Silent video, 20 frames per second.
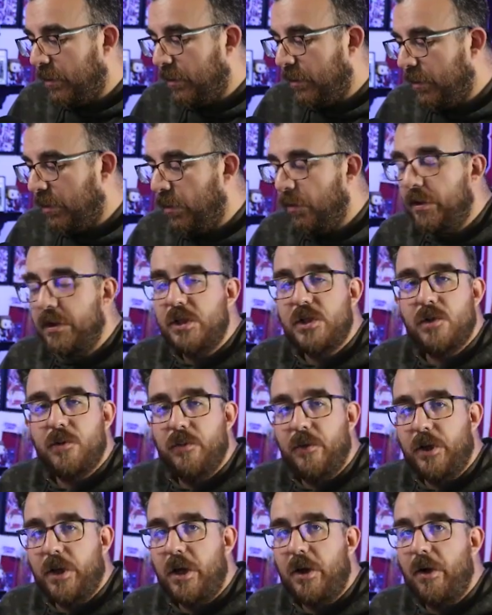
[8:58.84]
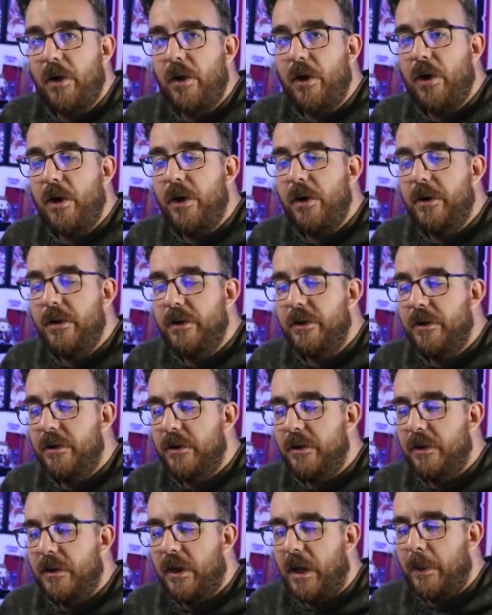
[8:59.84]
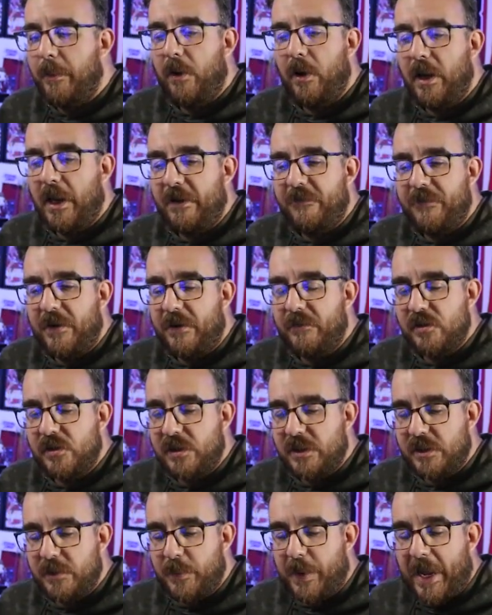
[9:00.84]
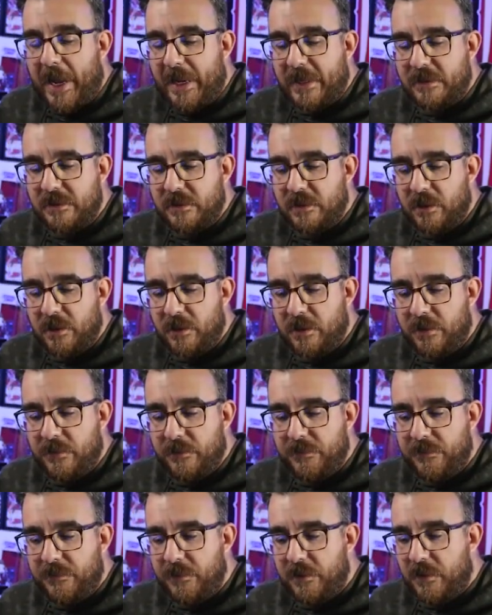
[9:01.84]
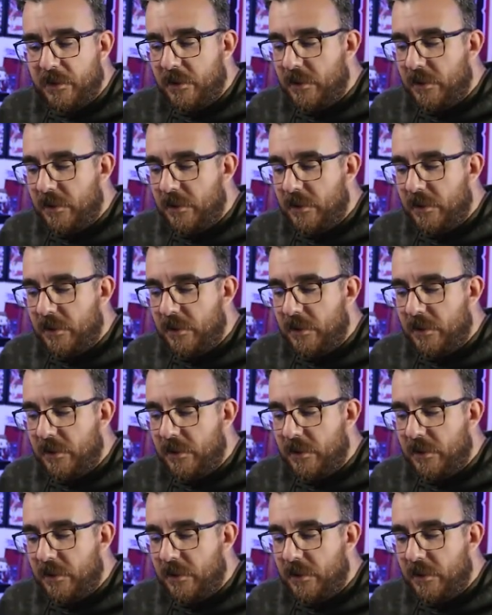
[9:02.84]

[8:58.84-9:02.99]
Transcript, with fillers: Jokic rookie card. I bought like five or six packs of